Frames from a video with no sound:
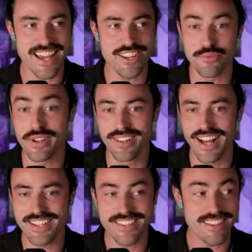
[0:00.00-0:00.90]
and you'd
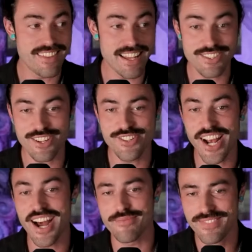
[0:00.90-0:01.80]
realize that that's their
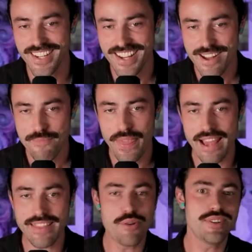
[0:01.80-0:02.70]
job.
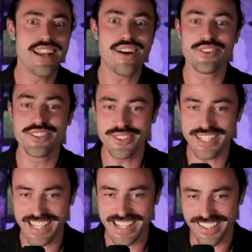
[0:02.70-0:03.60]
And they would never do
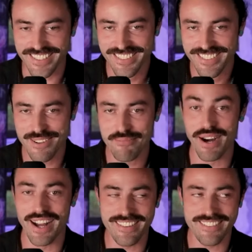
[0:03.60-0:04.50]
it here.
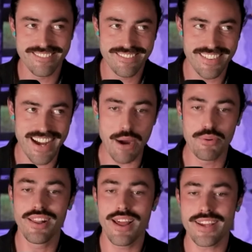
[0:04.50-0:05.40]
But I
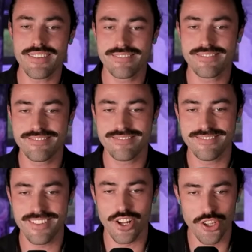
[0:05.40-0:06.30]
would like
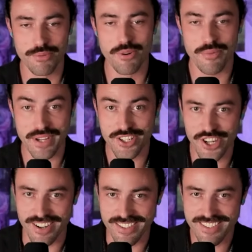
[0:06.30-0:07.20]
a little more
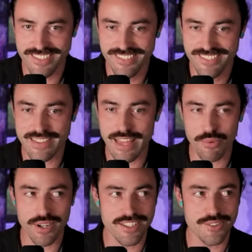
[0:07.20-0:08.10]
reassurance that they
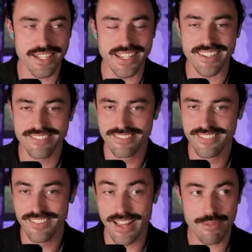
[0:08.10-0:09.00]
wouldn't do it here.
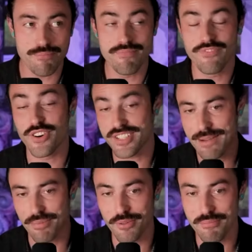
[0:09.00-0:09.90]
Like, for
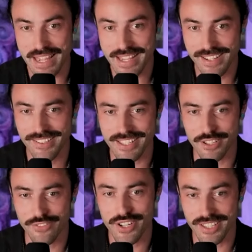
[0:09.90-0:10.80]
example, making it
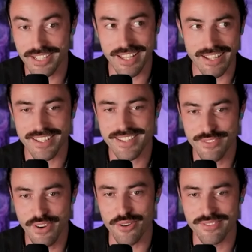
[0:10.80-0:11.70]
illegal for illegal aliens
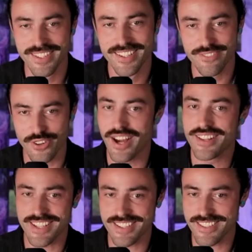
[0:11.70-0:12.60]
to vote for
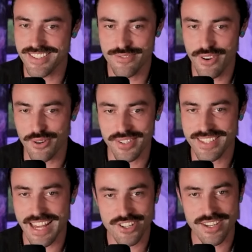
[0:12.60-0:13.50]
non-citizens to vote
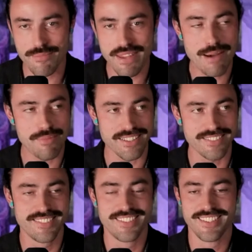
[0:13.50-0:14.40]
because that should not be happening
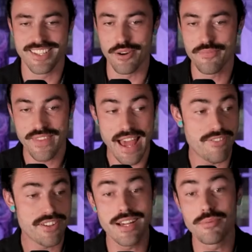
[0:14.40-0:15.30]
you know
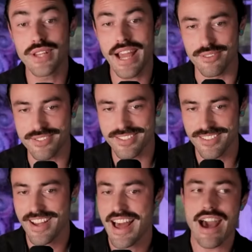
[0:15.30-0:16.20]
having double counts
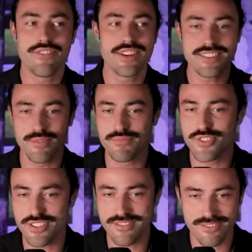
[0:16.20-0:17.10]
having some
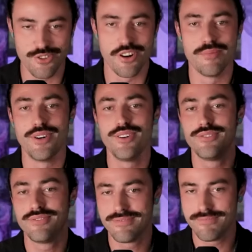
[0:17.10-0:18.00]
just
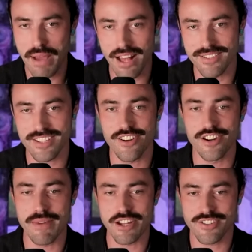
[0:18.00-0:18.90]
normal ballot
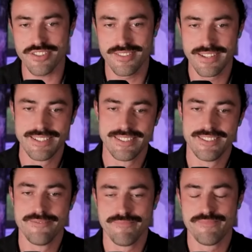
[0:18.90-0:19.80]
security measures
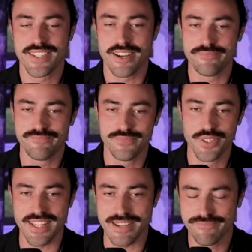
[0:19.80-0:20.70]
so
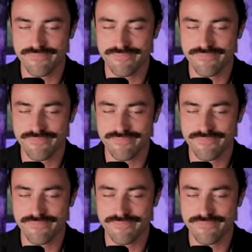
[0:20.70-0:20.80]
we'll see